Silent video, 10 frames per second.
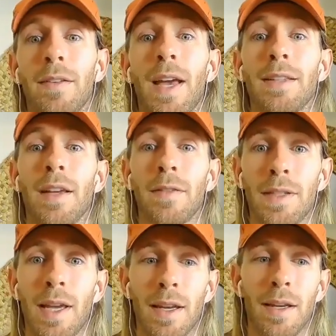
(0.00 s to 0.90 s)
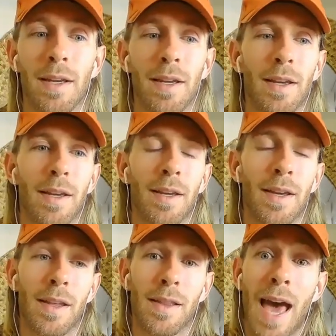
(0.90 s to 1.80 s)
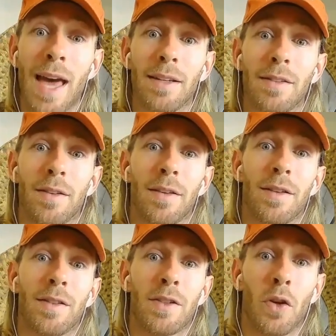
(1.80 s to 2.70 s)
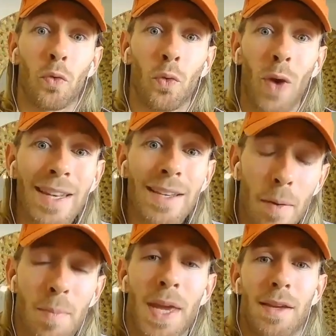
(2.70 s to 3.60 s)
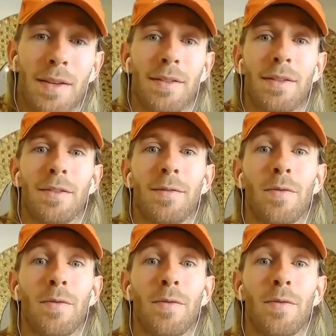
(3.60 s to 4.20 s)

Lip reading: As I've said, that surrender piece,